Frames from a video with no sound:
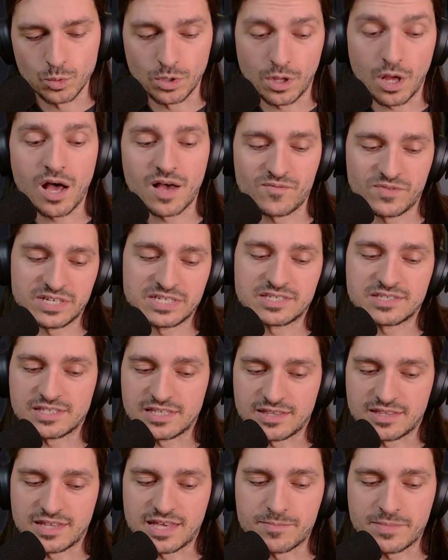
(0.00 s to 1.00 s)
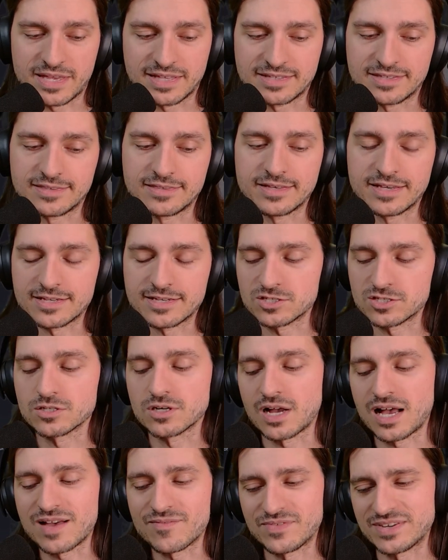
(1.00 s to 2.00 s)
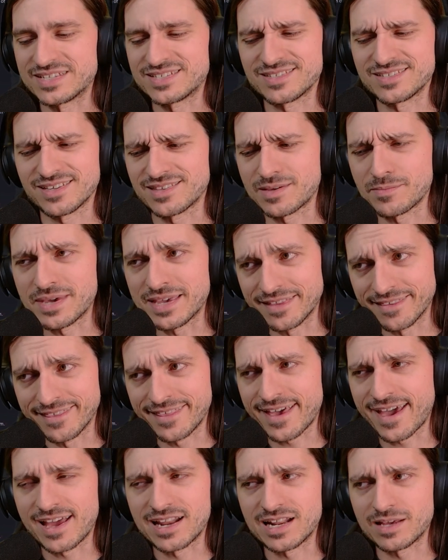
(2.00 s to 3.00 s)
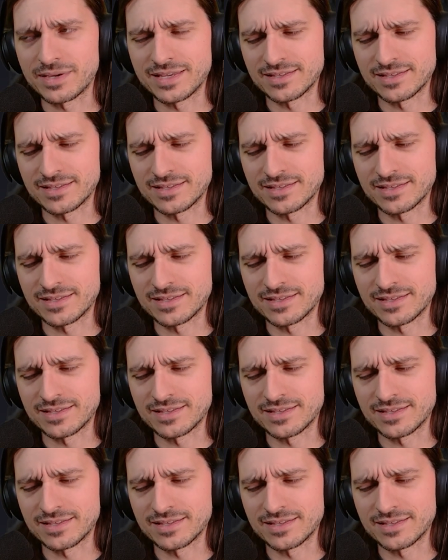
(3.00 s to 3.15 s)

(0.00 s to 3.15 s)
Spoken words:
well, obviously they meant this, or obviously they mean that.